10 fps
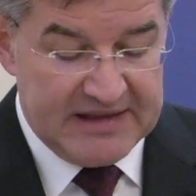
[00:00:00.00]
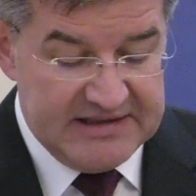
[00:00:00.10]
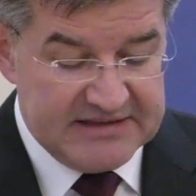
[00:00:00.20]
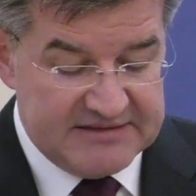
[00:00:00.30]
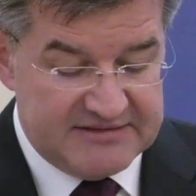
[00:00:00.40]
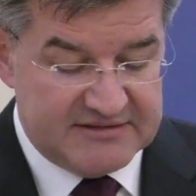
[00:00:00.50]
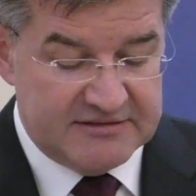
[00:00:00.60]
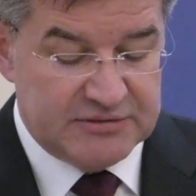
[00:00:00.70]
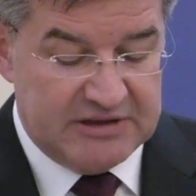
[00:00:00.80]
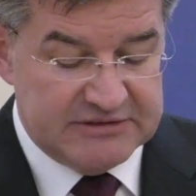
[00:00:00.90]
in addition
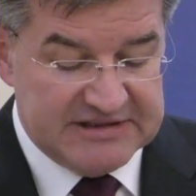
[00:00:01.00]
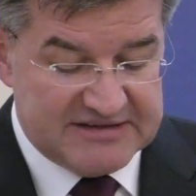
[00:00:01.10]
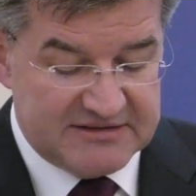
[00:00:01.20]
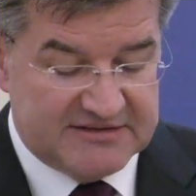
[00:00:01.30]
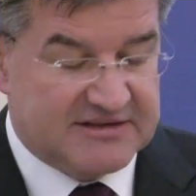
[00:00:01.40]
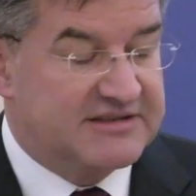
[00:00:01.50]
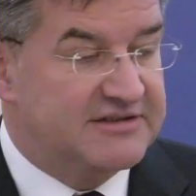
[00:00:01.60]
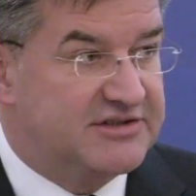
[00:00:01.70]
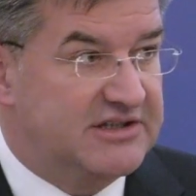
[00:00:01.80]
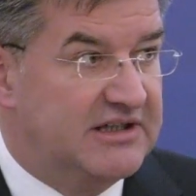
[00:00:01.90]
to our national
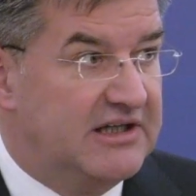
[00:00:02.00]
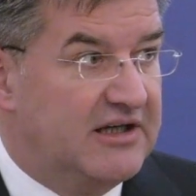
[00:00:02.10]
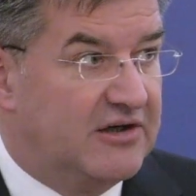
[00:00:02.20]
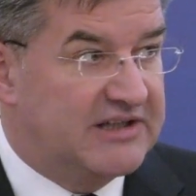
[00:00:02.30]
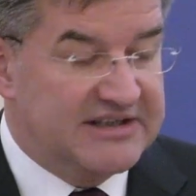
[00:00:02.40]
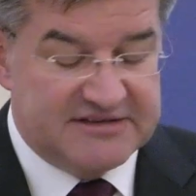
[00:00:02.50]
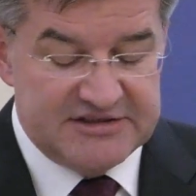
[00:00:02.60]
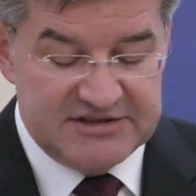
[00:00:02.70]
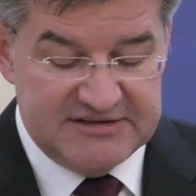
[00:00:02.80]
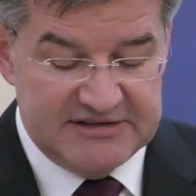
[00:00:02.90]
strategy on
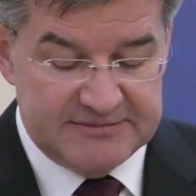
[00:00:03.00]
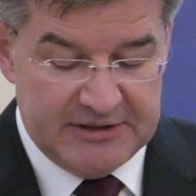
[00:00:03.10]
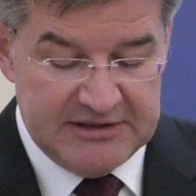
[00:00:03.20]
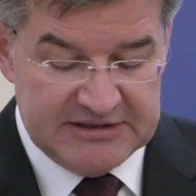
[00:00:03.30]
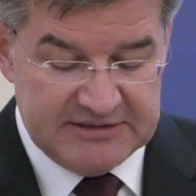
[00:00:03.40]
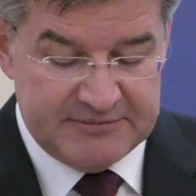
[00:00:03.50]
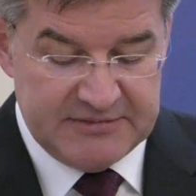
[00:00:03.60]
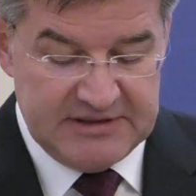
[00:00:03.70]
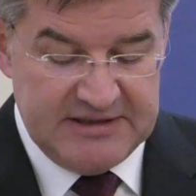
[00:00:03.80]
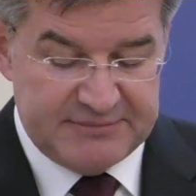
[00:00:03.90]
SDGs
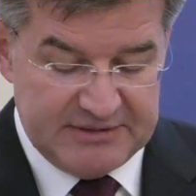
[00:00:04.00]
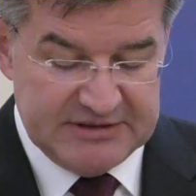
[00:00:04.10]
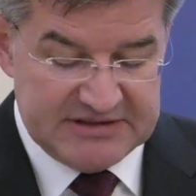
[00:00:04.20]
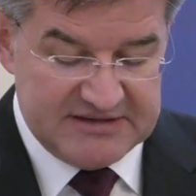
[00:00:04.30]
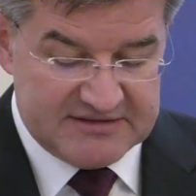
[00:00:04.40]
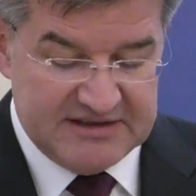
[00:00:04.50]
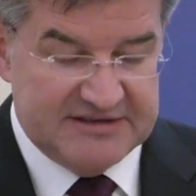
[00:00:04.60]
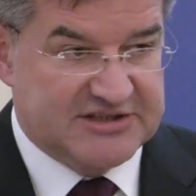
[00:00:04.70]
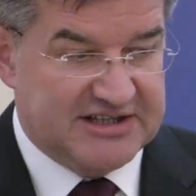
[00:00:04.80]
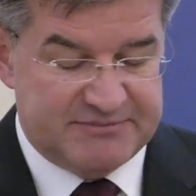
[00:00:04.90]
implementation
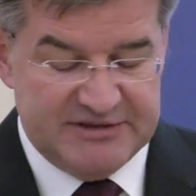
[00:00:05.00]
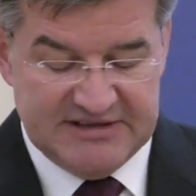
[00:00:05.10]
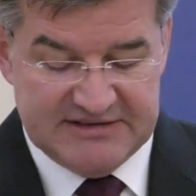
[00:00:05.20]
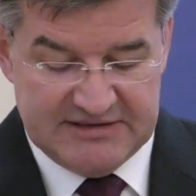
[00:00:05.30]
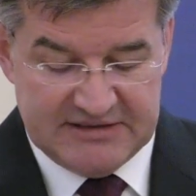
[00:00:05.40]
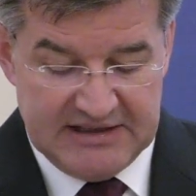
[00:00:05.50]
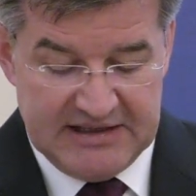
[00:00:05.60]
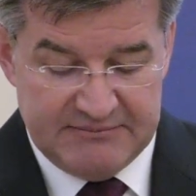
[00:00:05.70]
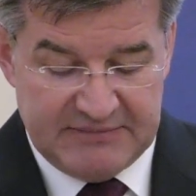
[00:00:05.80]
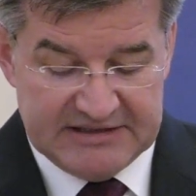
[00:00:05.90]
as just presented
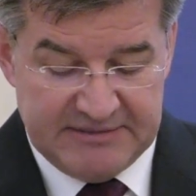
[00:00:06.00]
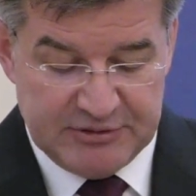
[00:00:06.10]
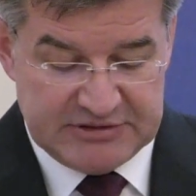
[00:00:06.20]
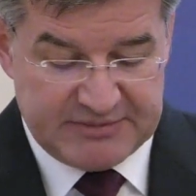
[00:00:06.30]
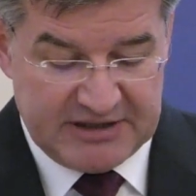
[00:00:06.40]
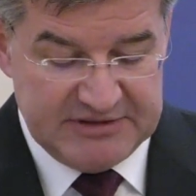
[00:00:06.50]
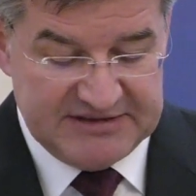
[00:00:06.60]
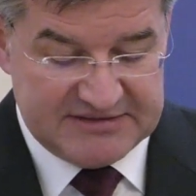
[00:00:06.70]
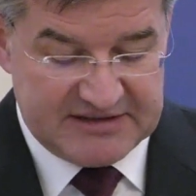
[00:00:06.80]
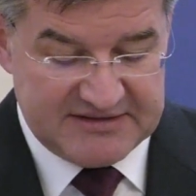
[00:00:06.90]
by Deputy Prime
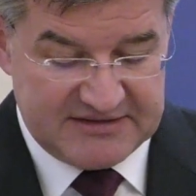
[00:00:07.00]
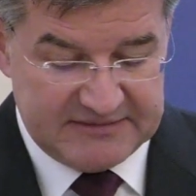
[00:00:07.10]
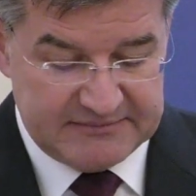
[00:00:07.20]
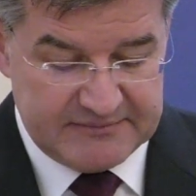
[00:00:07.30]
Minister Raši.